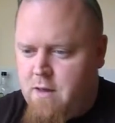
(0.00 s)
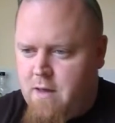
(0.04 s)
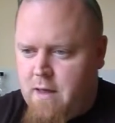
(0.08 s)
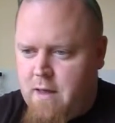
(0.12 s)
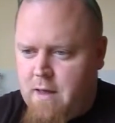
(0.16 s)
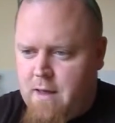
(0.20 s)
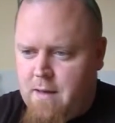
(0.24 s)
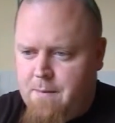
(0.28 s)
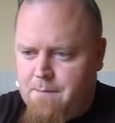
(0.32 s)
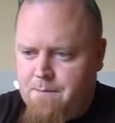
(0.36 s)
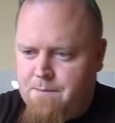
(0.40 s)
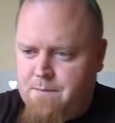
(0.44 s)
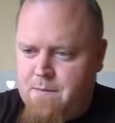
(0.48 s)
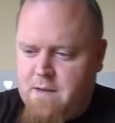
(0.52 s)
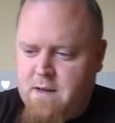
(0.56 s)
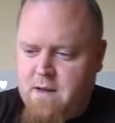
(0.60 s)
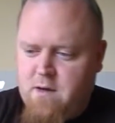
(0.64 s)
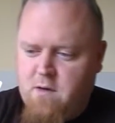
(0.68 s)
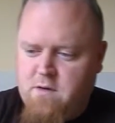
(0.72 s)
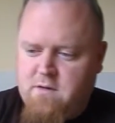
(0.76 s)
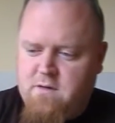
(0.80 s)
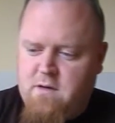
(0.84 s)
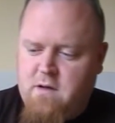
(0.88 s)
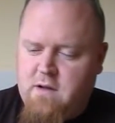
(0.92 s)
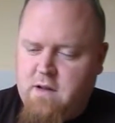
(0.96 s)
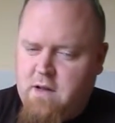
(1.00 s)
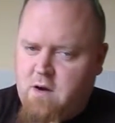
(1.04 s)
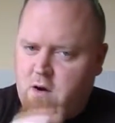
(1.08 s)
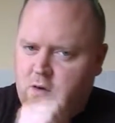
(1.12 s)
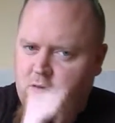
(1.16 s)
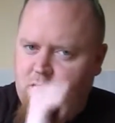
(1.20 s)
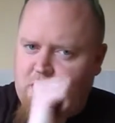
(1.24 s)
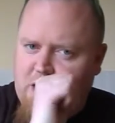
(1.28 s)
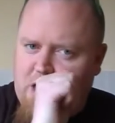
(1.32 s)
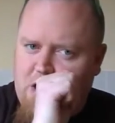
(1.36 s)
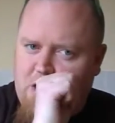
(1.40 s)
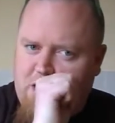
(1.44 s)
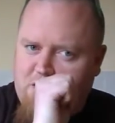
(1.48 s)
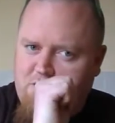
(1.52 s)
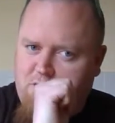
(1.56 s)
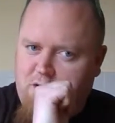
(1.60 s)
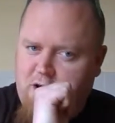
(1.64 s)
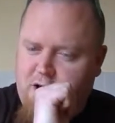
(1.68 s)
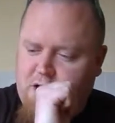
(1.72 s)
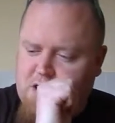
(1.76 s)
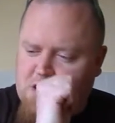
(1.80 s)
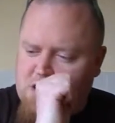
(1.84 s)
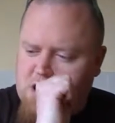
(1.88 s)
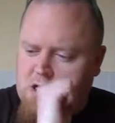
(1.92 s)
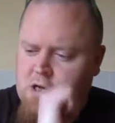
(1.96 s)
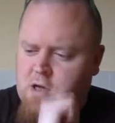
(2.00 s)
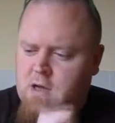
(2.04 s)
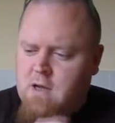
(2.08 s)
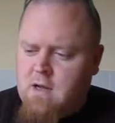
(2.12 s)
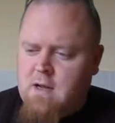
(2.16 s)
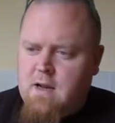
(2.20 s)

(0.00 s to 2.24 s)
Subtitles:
And they've got a really nice range.